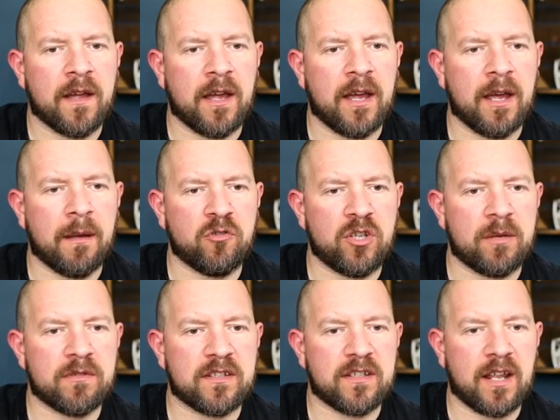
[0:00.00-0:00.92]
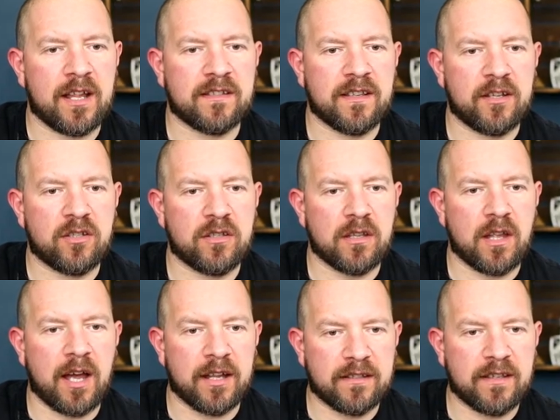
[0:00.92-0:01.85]
Um, James is saying, I'd say,
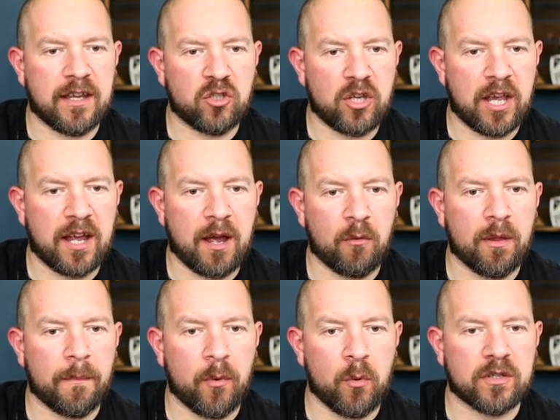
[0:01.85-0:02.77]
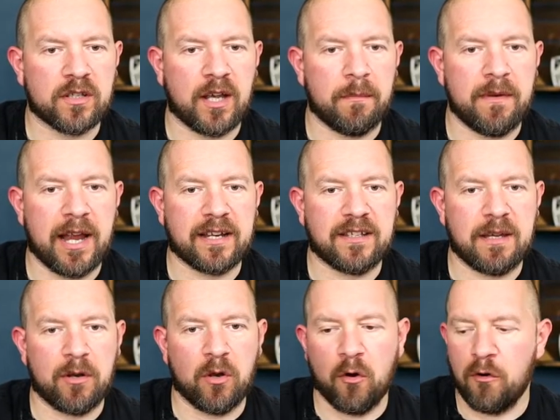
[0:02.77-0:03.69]
I'd say check out the books. I'm neck
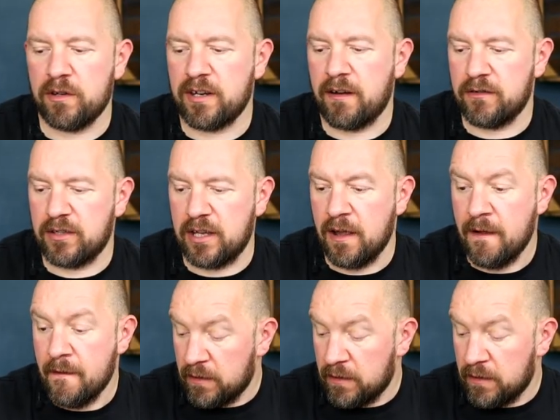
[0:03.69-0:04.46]
deep in Horus Heresy.